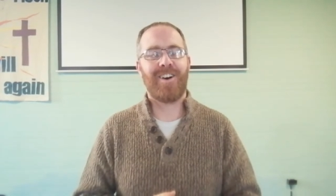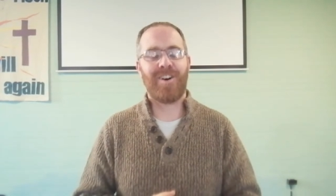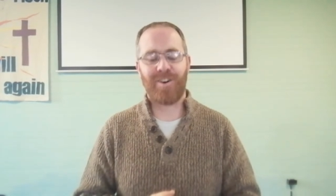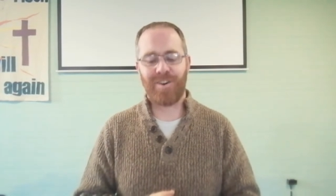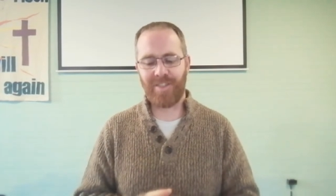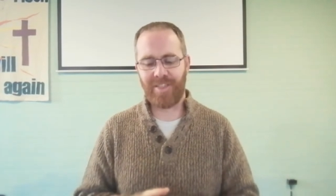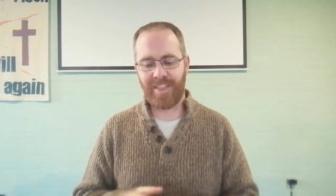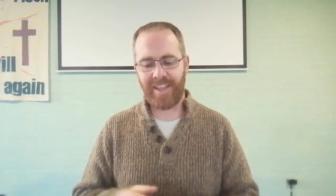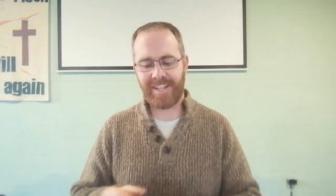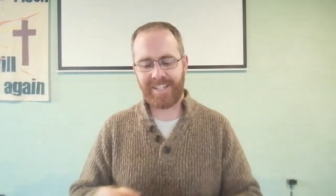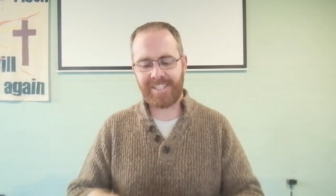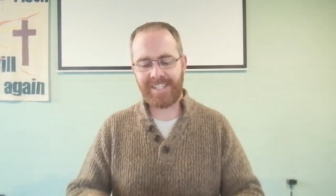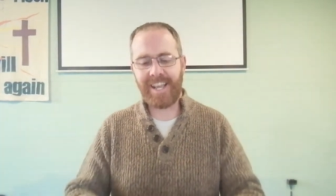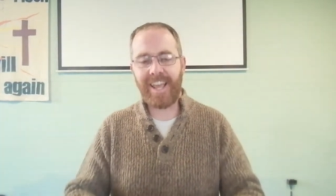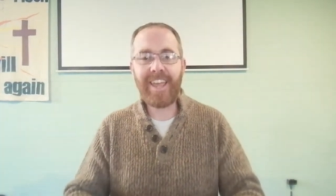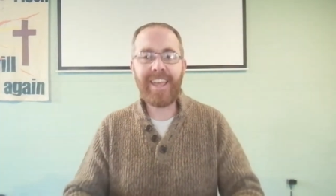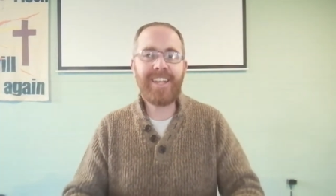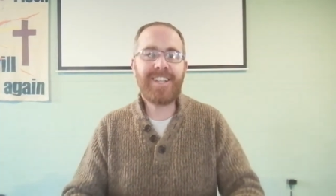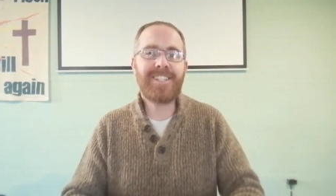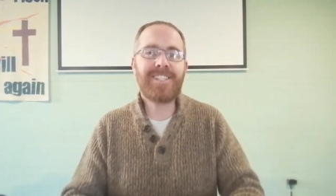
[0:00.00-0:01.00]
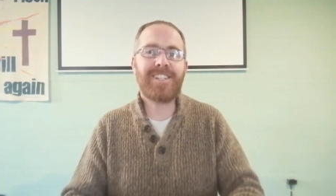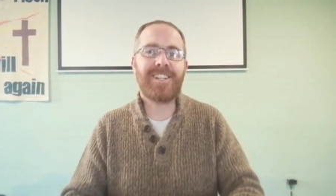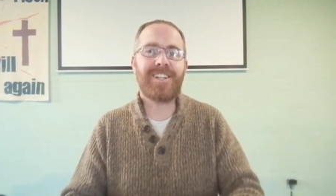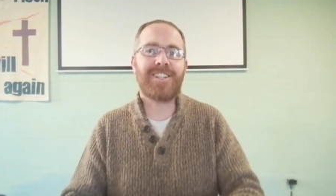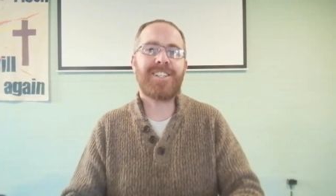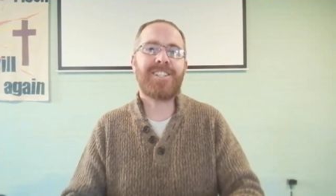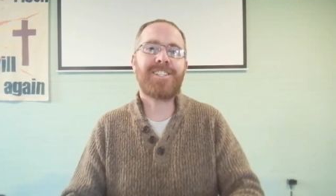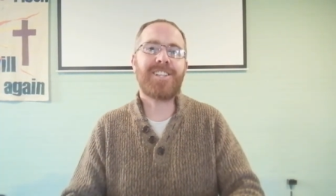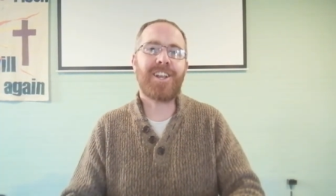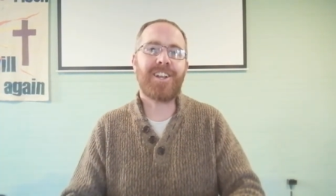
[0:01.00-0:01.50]
on this
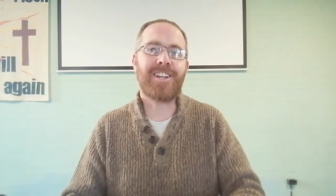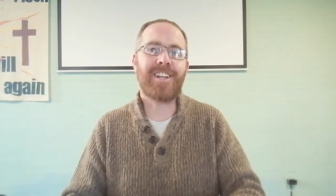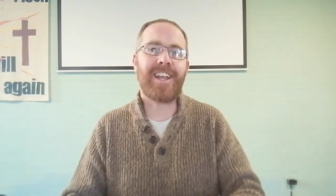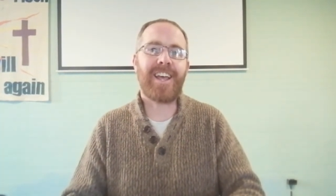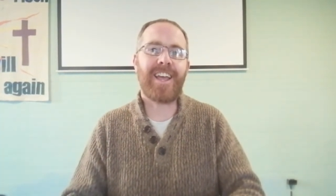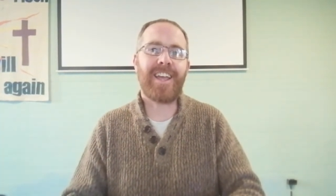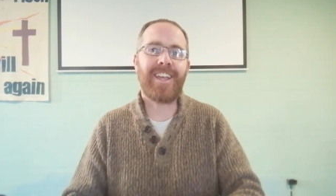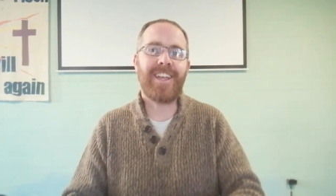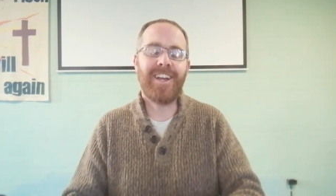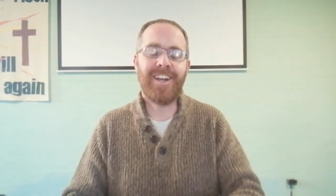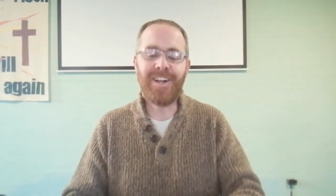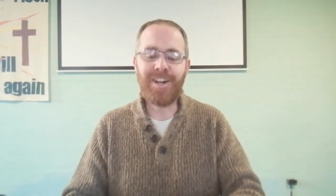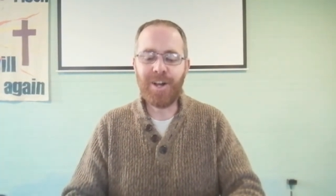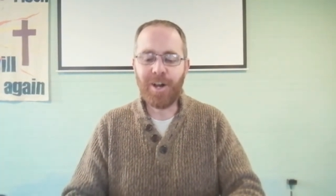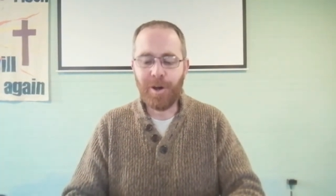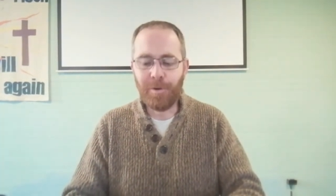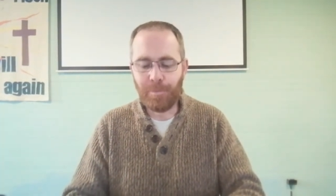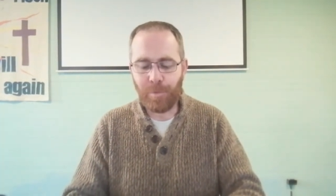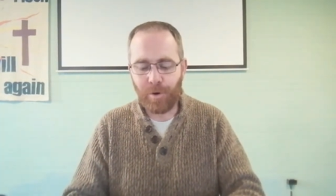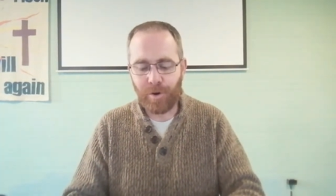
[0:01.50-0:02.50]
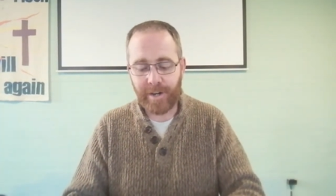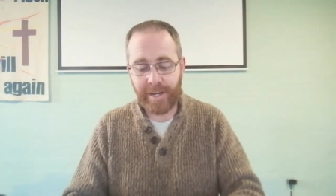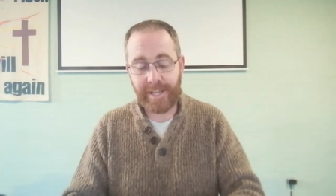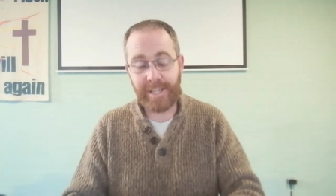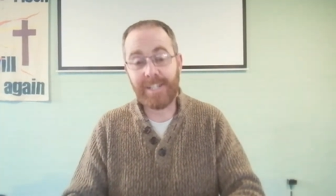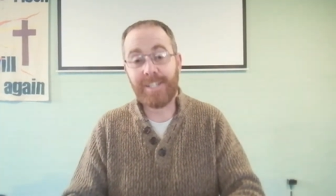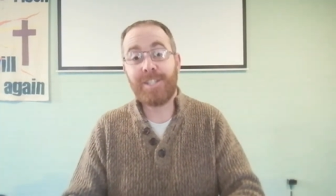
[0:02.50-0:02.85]
Easter Sunday morning.